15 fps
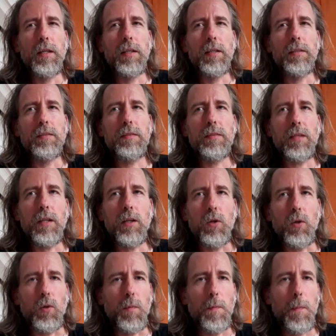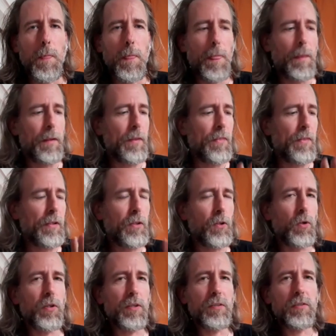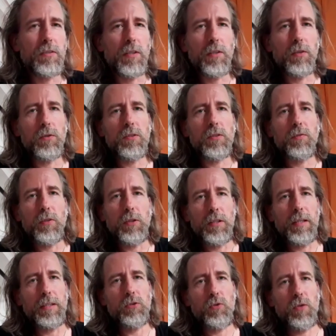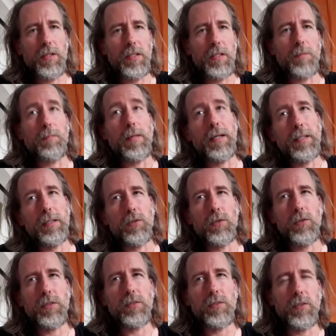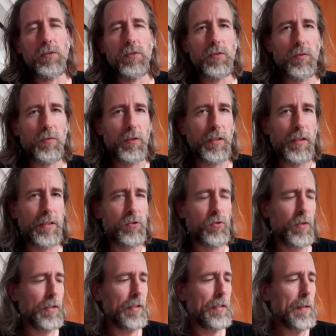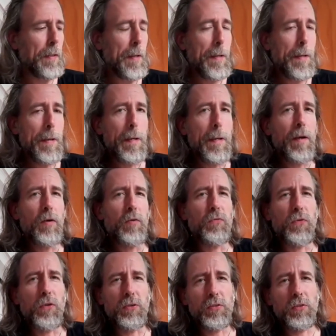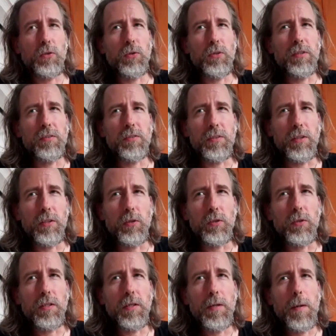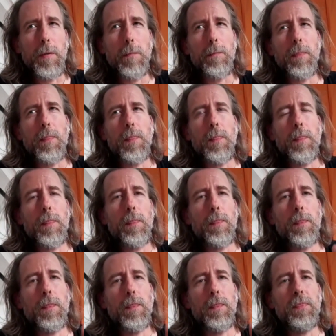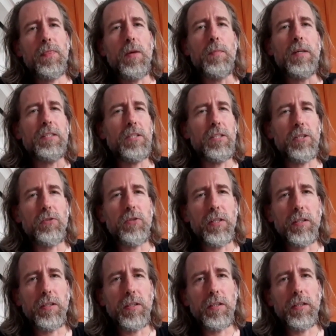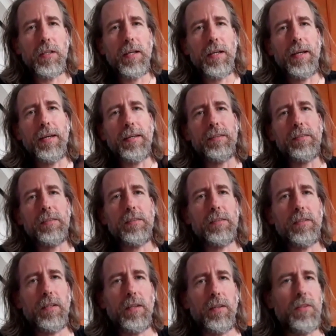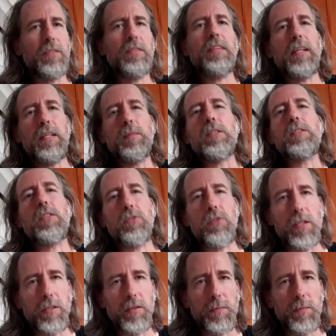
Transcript: So the cornerstones of online training, my cornerstones of online training. First cornerstone, the material and the study material.